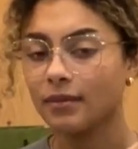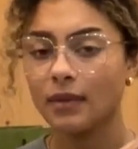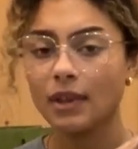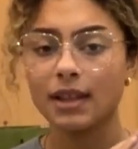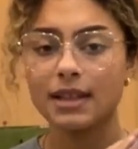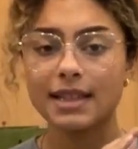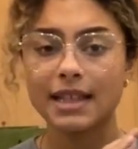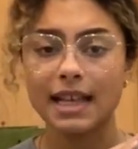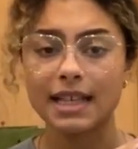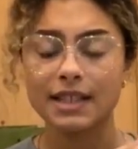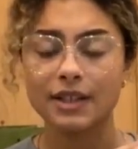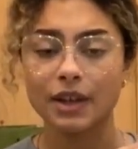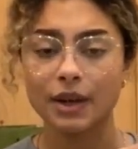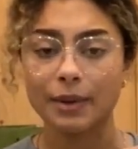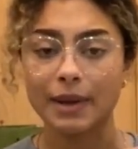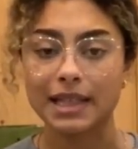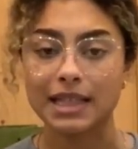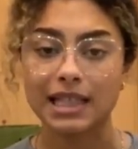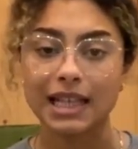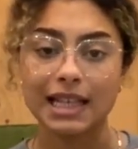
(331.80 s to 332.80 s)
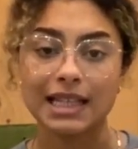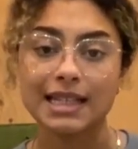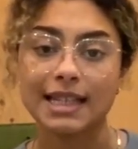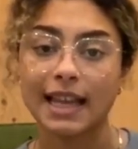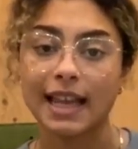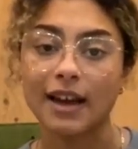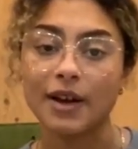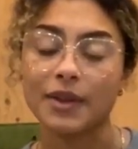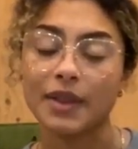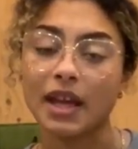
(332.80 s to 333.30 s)
So that's the request list.
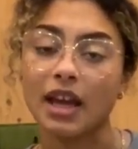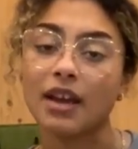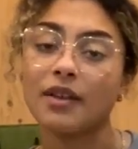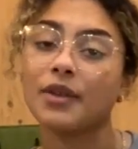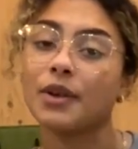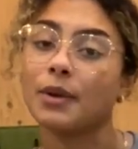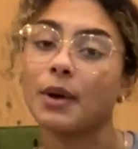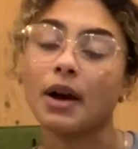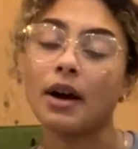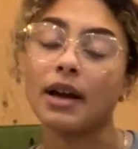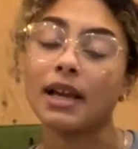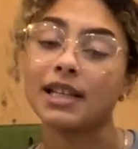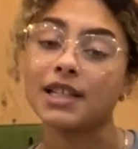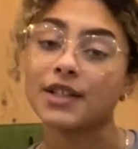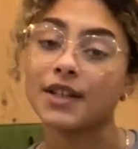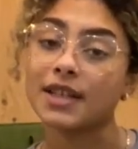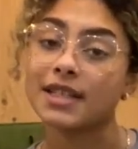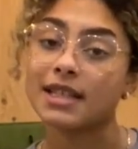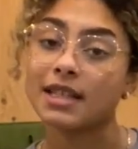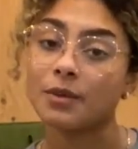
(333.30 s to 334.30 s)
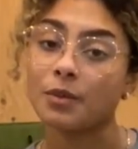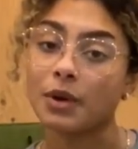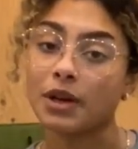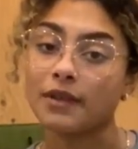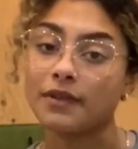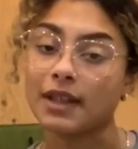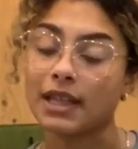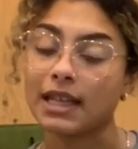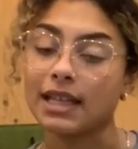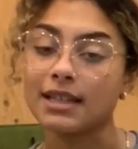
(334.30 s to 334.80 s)
Get on there if you are interested in one of
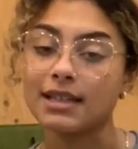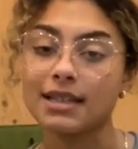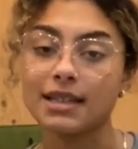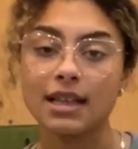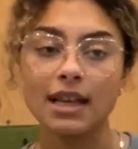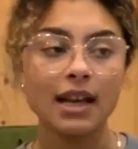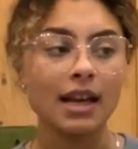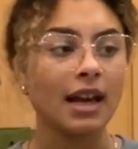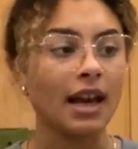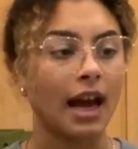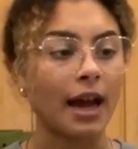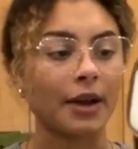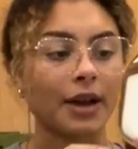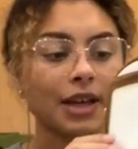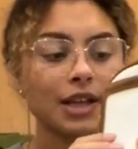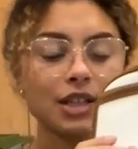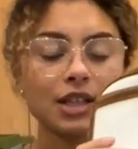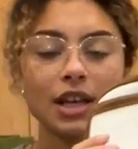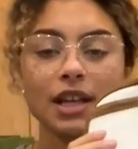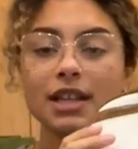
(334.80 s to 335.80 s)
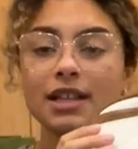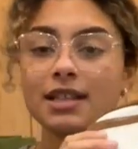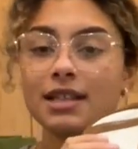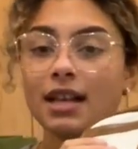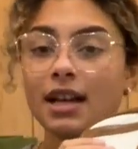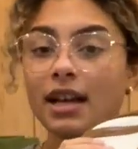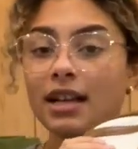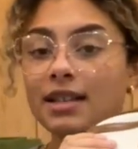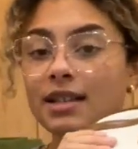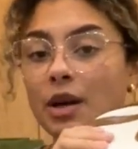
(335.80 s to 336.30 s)
these. I'm going to show you the
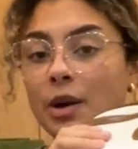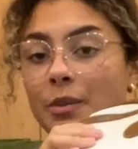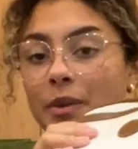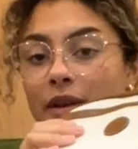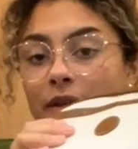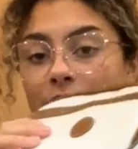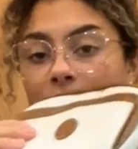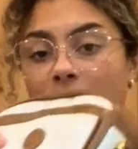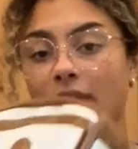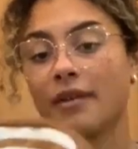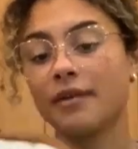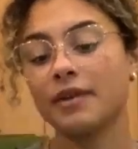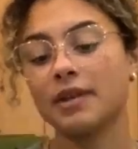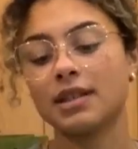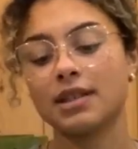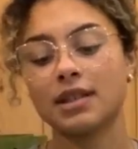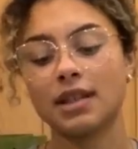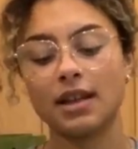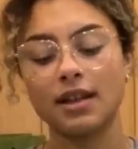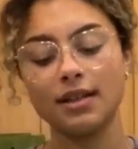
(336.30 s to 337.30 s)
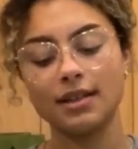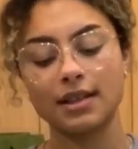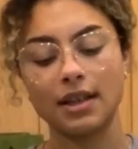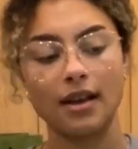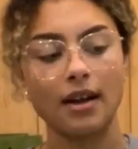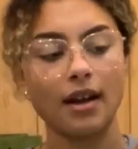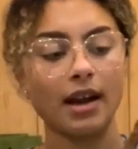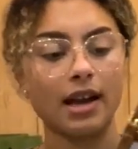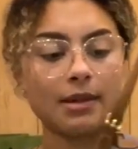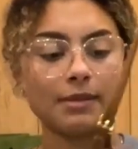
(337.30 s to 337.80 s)
size on me for reference though. So
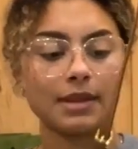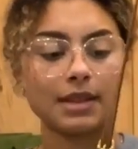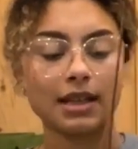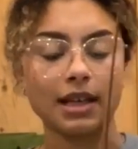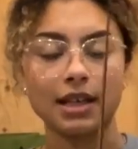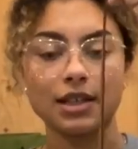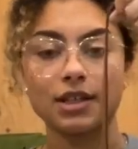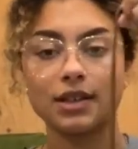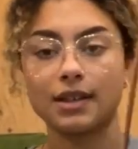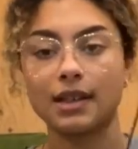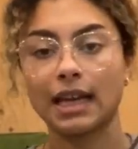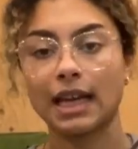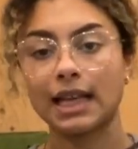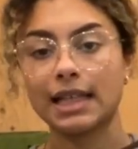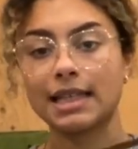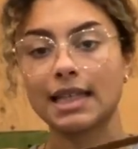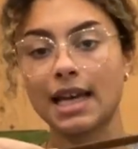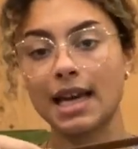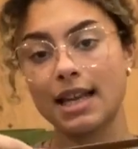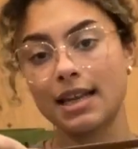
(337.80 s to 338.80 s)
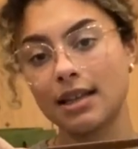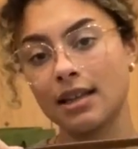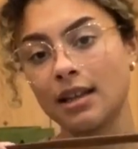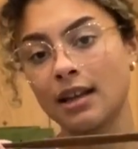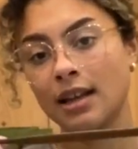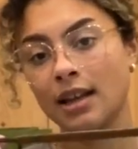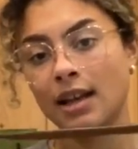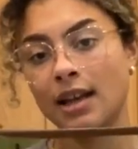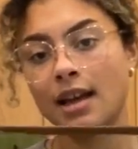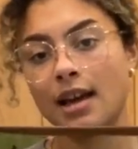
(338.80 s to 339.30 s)
I am size UK 10
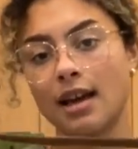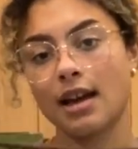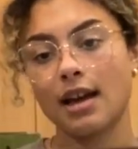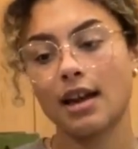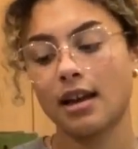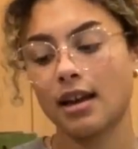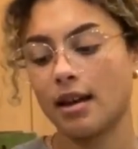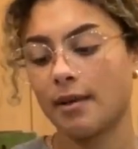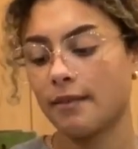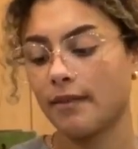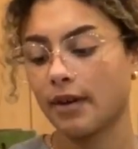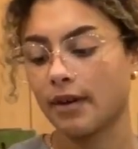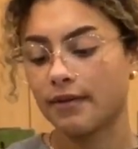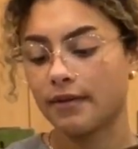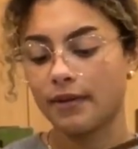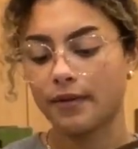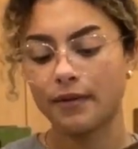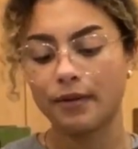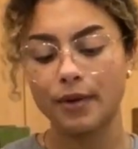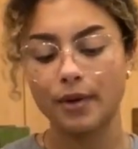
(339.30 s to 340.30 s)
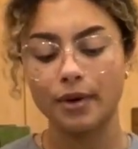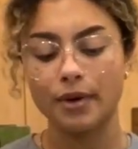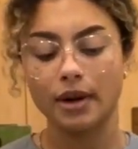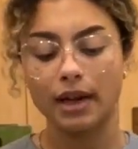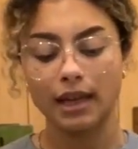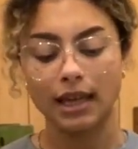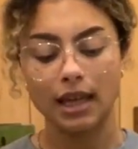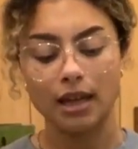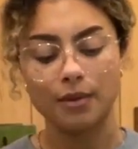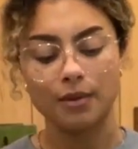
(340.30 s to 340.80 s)
and I'm 5'4".
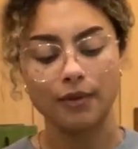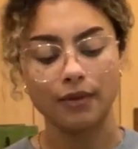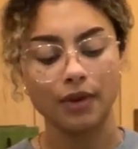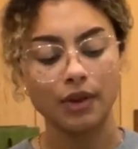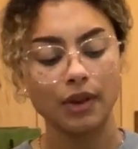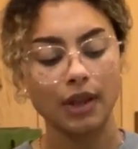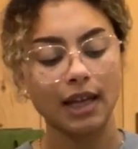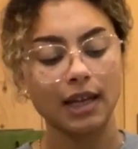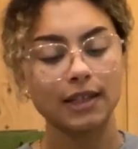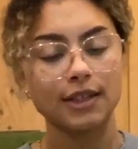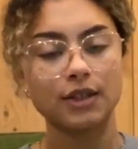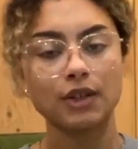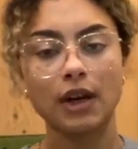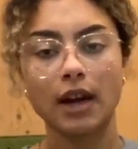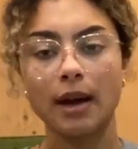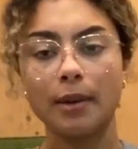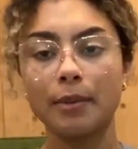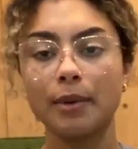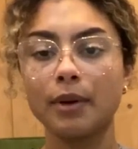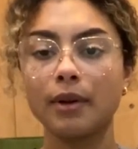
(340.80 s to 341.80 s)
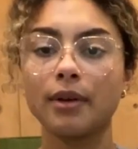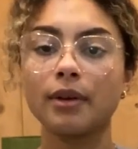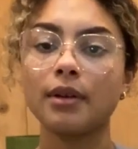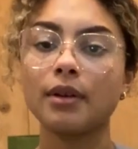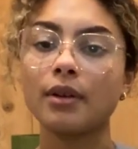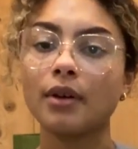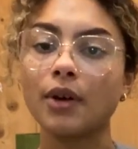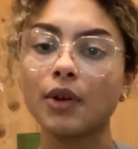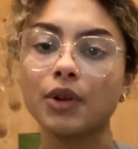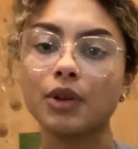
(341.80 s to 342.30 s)
Again, we've got that strap
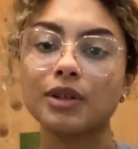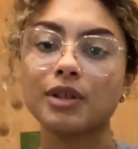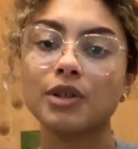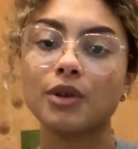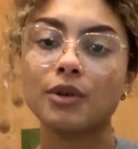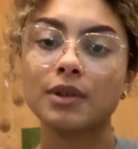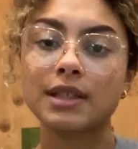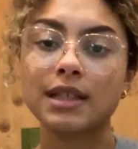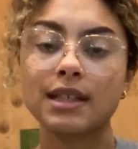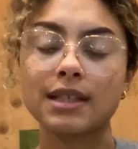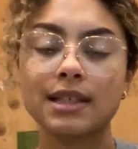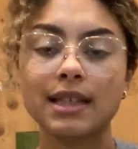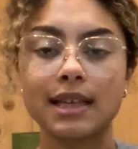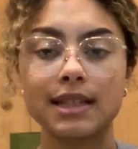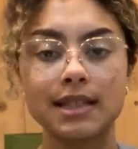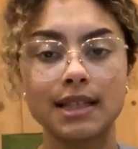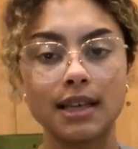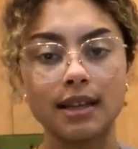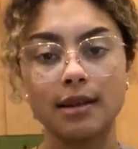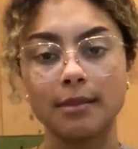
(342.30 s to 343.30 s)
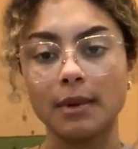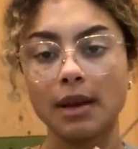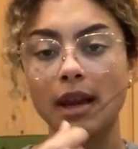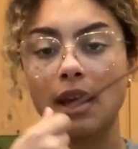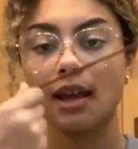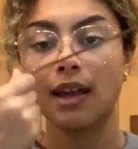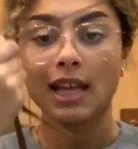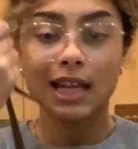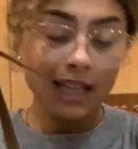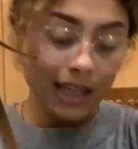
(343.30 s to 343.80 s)
on the shortest setting at the minute.